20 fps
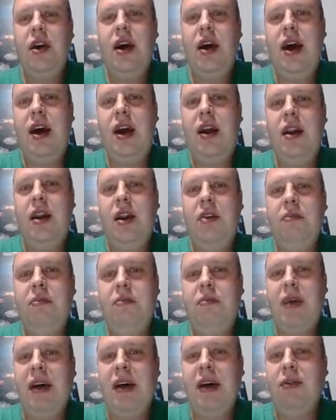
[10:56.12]
and
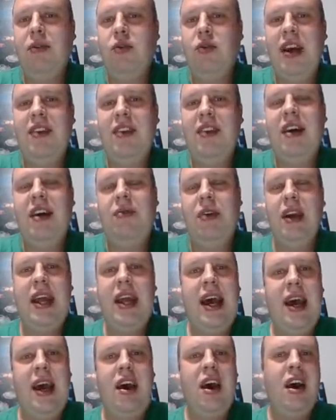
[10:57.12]
possible trades every
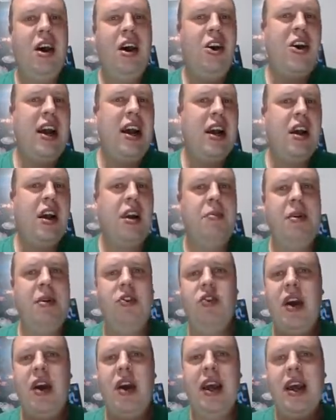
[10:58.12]
day. You're not going to be
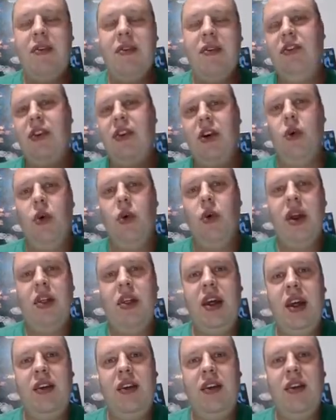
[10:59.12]
trading every single one of
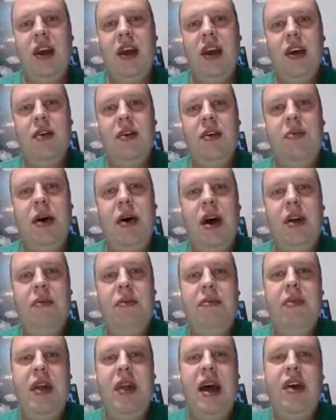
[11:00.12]
these, but
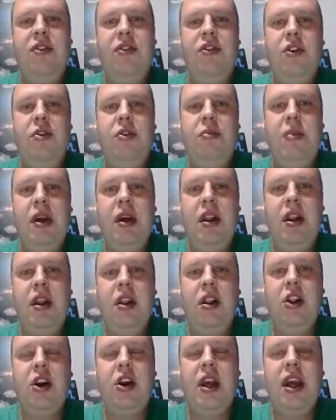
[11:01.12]
as you've been
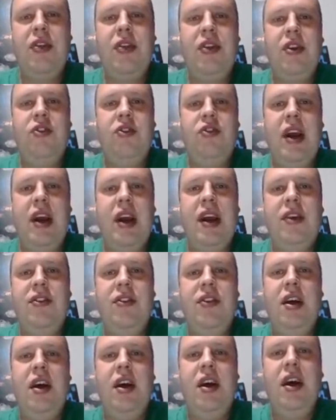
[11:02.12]
looking at these
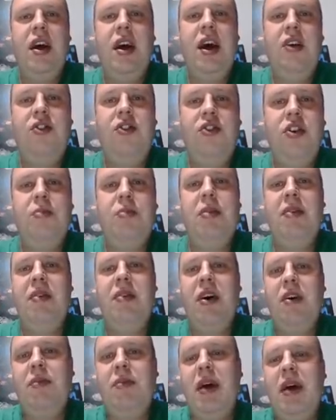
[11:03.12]
trades, it should be
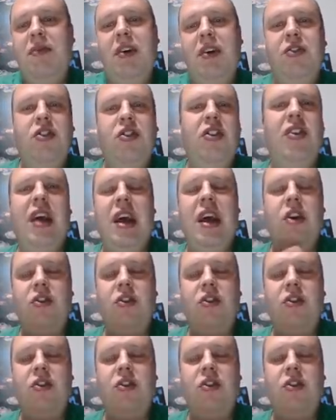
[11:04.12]
very beneficial to get